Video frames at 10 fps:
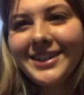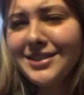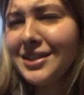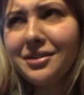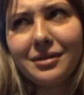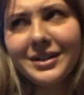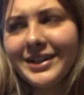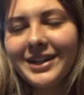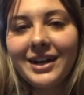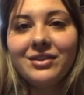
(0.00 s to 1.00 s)
here's a little
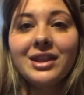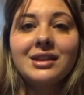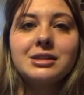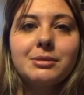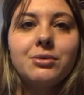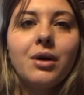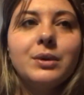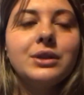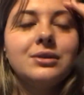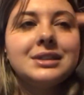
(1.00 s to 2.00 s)
rundown on everything that's been wrong
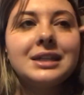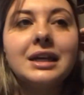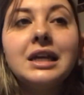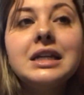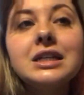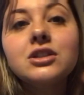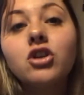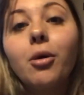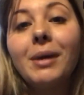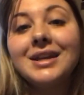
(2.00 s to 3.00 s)
with Lucy.
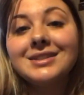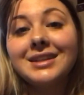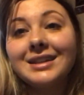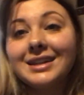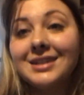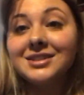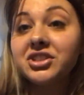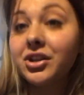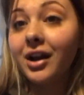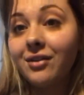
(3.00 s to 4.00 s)
So basically to
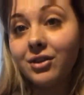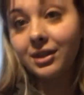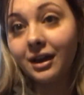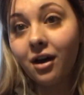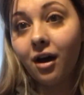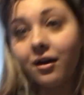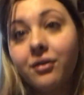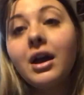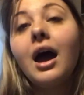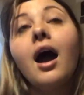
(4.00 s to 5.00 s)
start everything off,
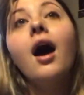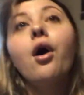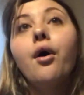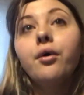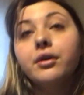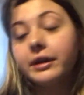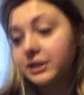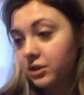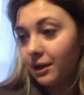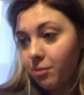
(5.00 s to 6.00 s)

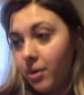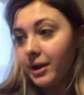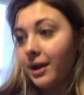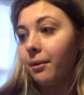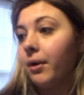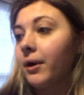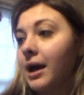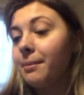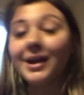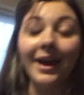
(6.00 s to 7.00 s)
yesterday morning I woke
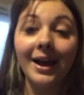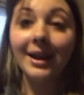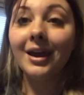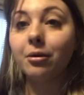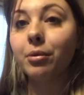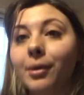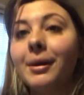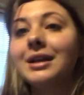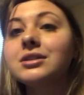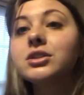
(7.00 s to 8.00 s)
up and I had a hair
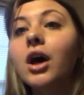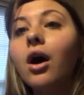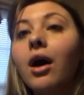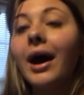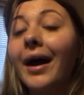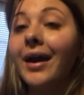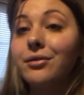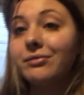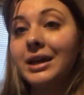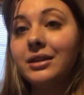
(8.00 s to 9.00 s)
appointment. So I
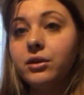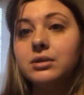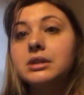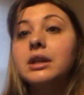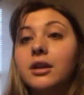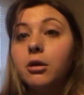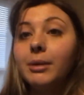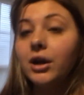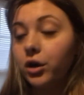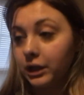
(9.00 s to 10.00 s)
fed Lucy a little
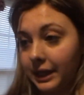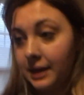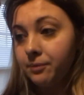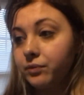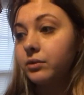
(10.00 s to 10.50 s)
bit early